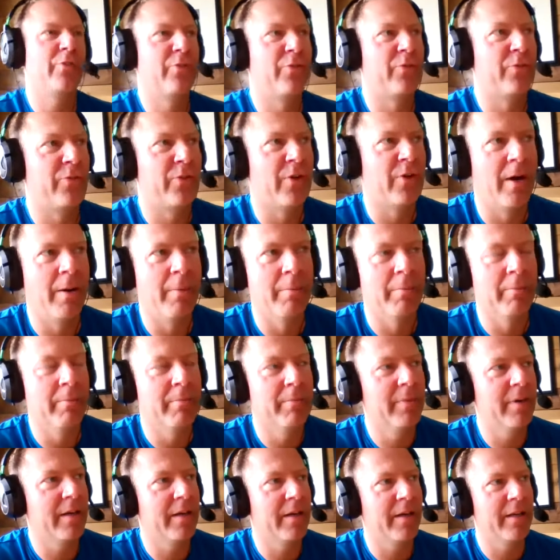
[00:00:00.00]

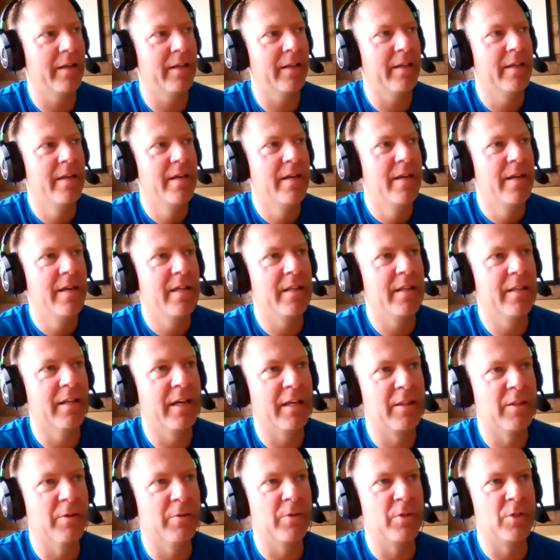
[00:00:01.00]
From
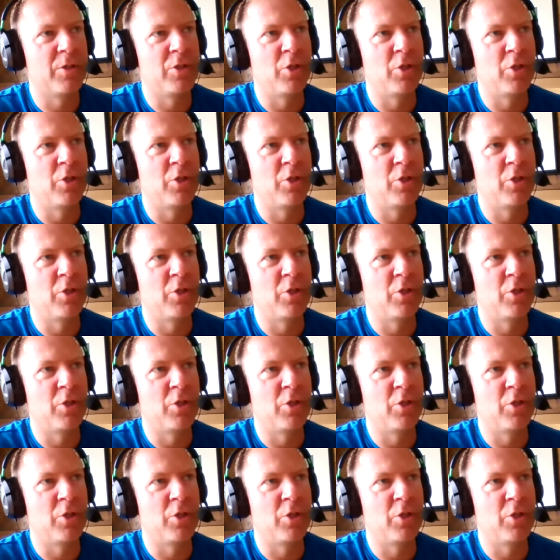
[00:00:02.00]
like the